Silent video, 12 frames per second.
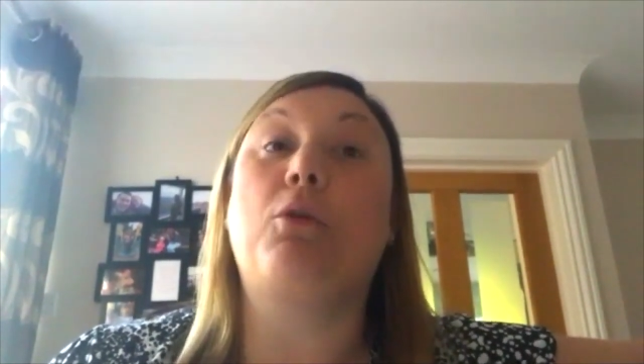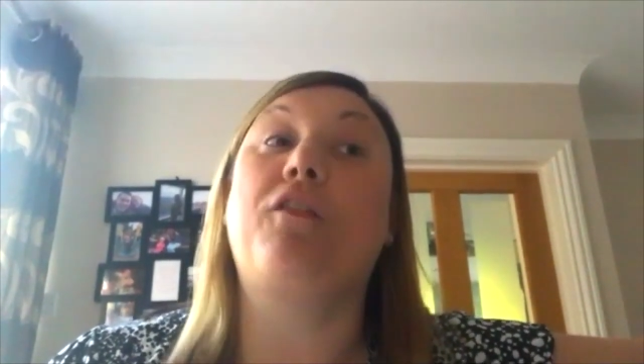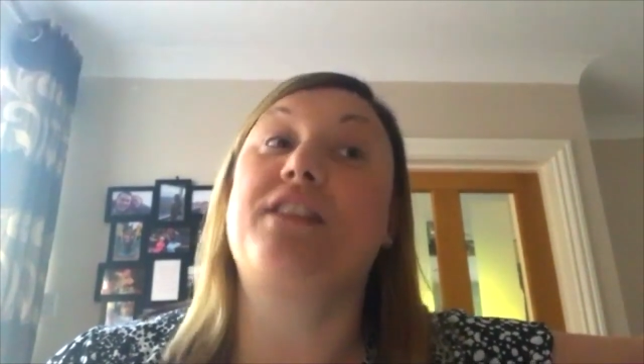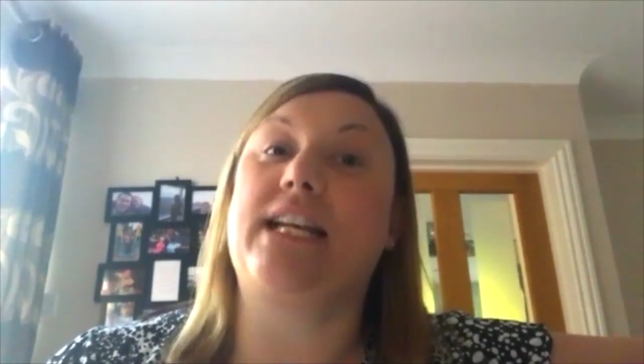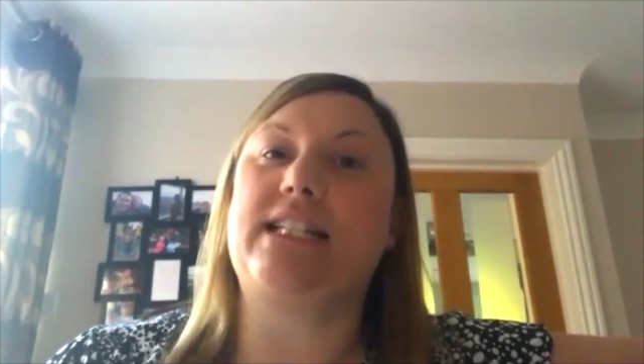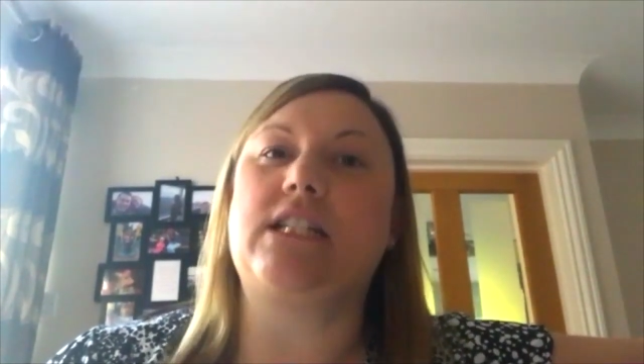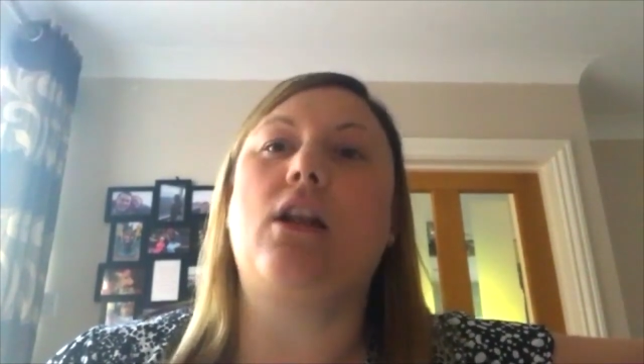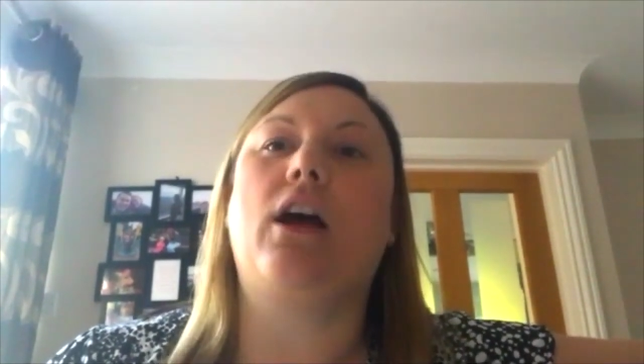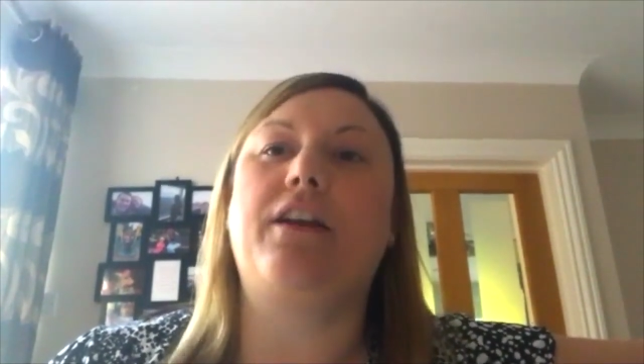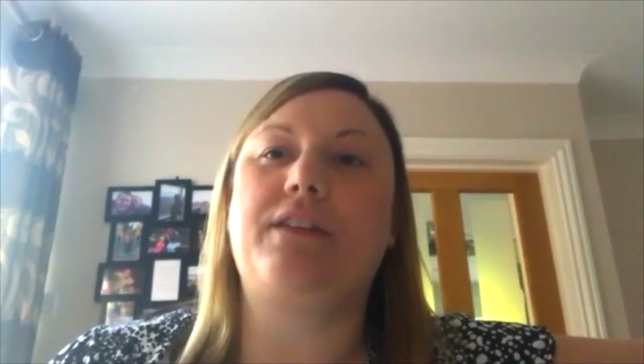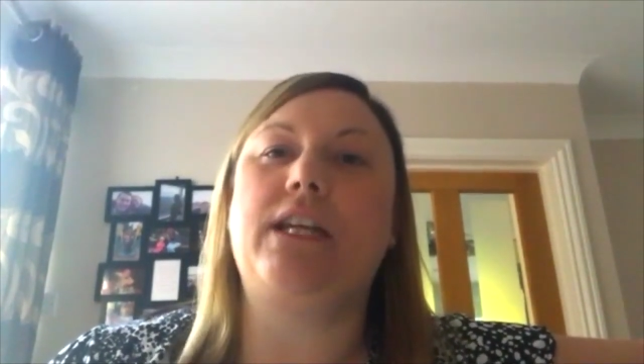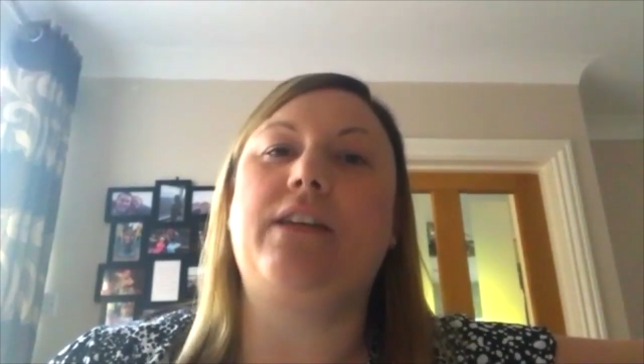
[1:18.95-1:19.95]
But obviously, as it's
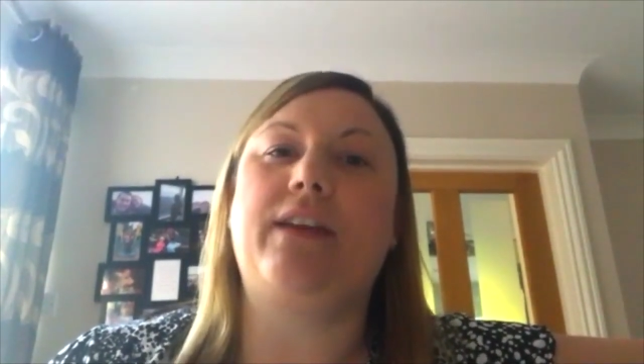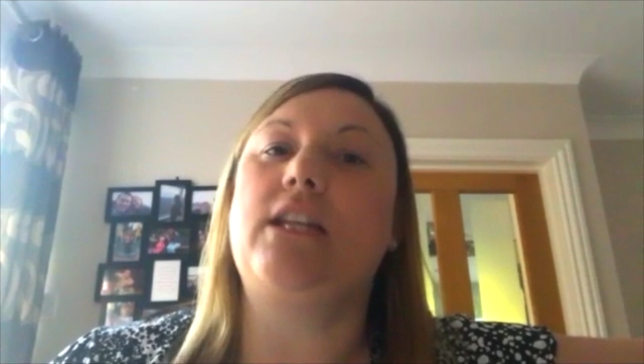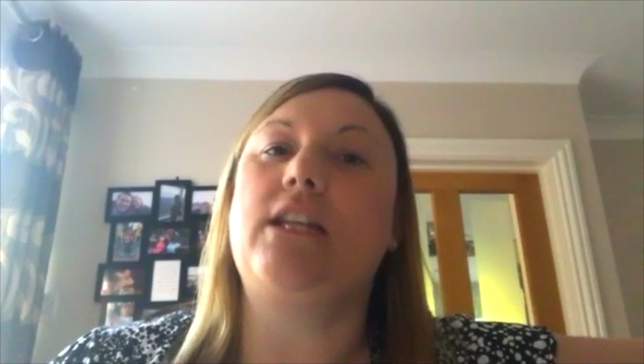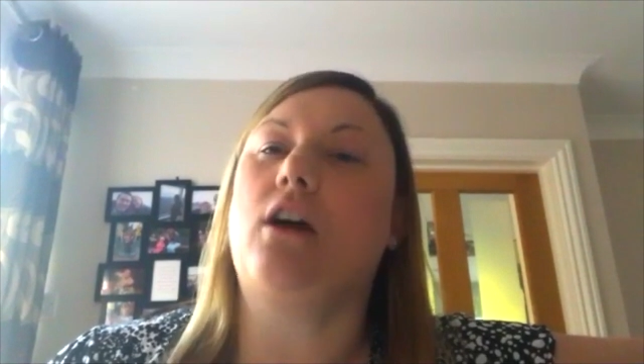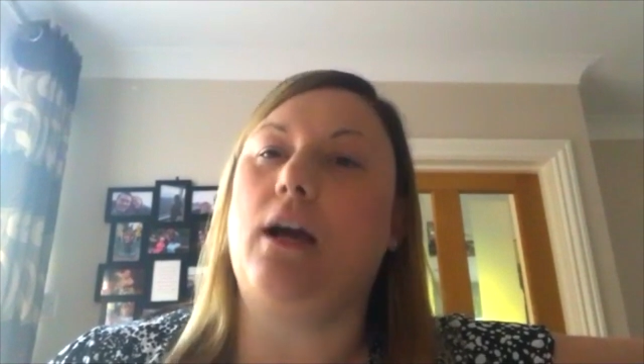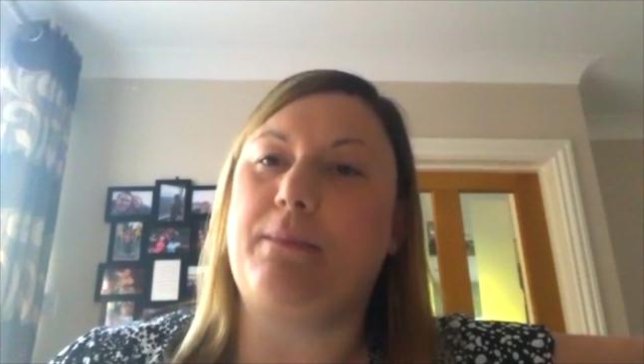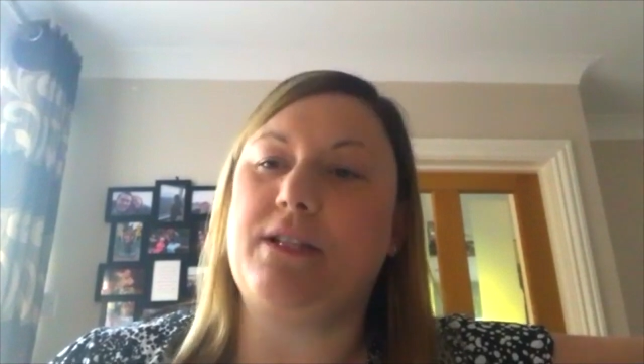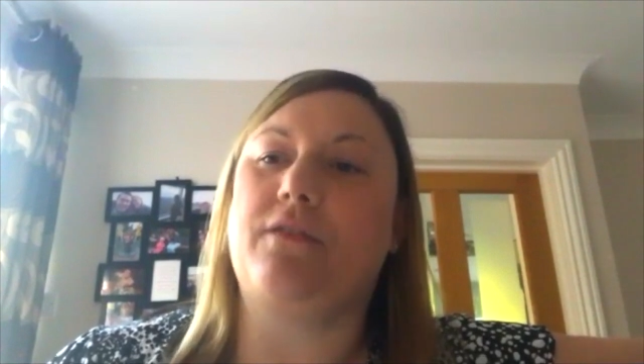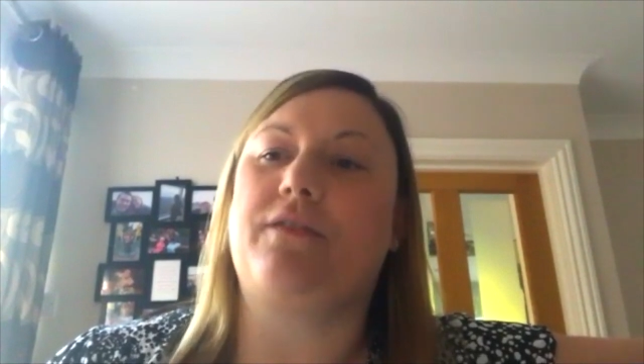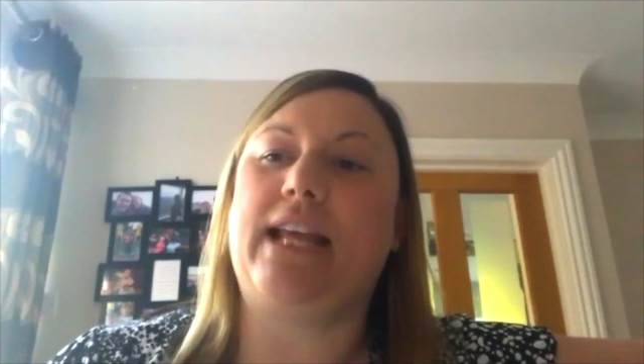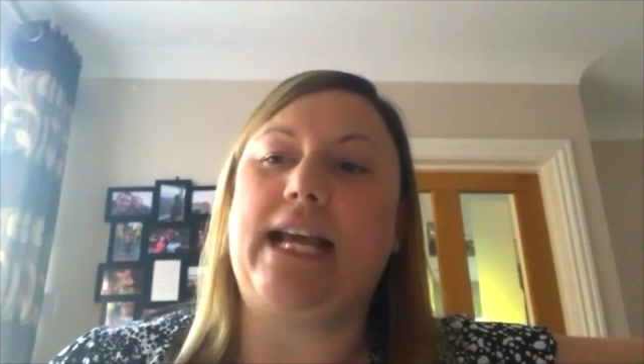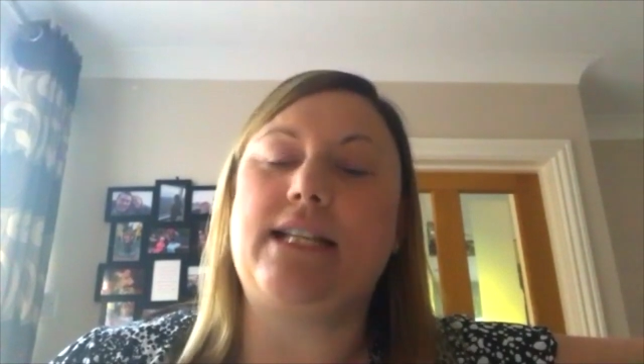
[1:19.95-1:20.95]
live TV, time
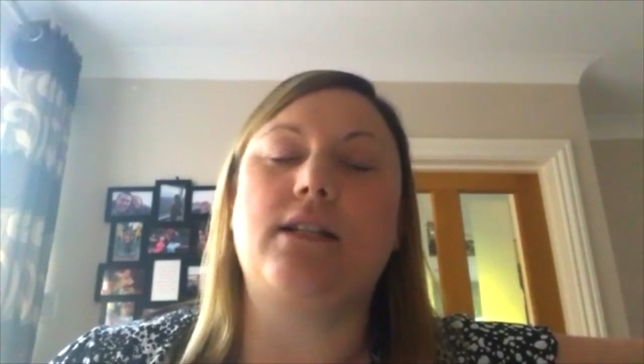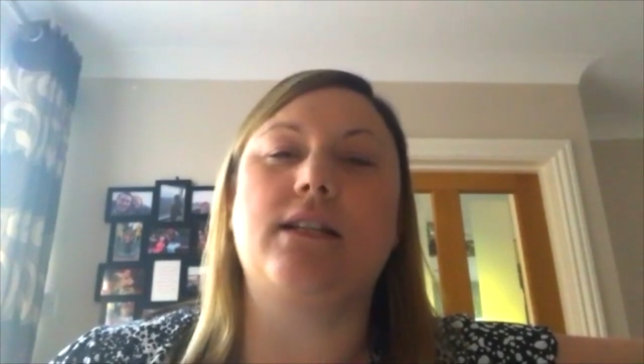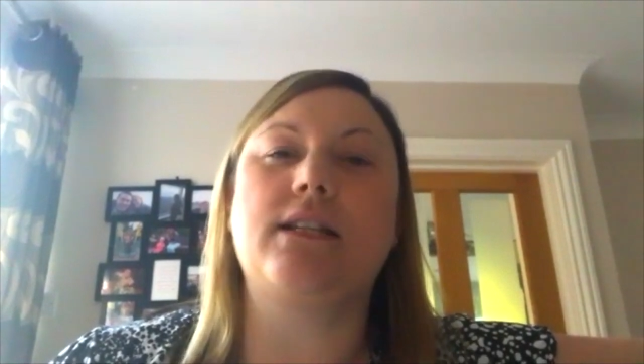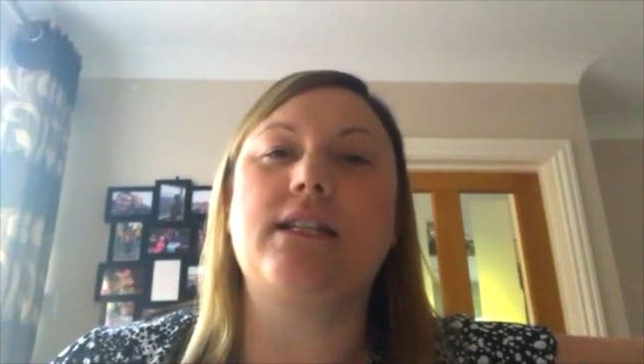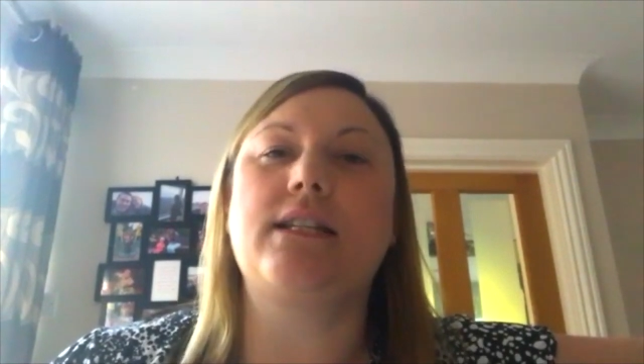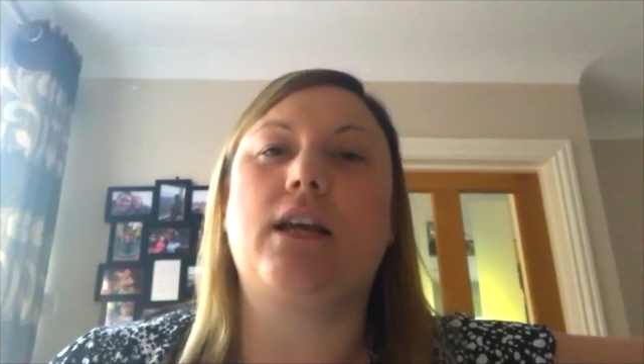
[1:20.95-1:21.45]
is of the essence.